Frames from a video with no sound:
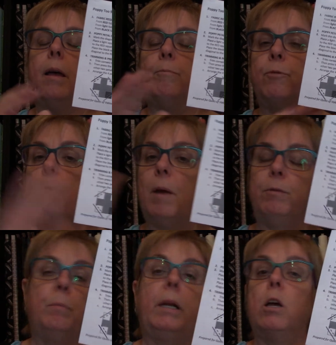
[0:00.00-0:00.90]
from
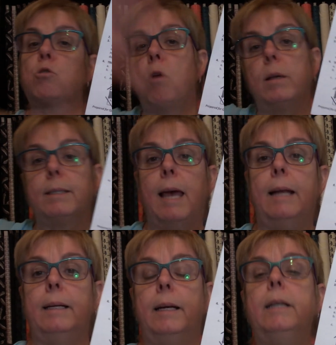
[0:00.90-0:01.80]
everybody across
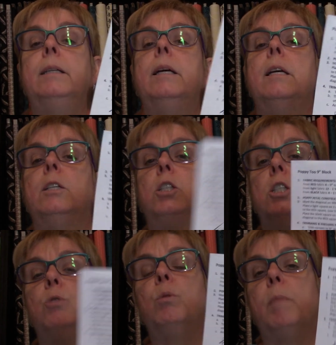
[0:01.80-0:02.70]
Canada.
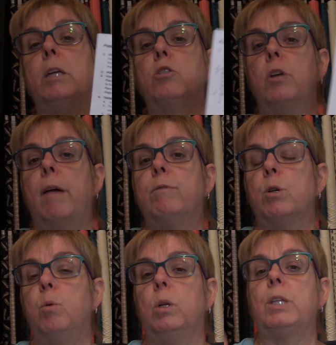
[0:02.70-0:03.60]
She will make sure every
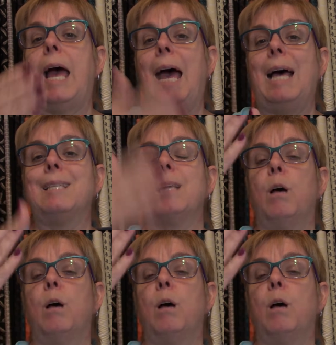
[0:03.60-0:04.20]
quilt has a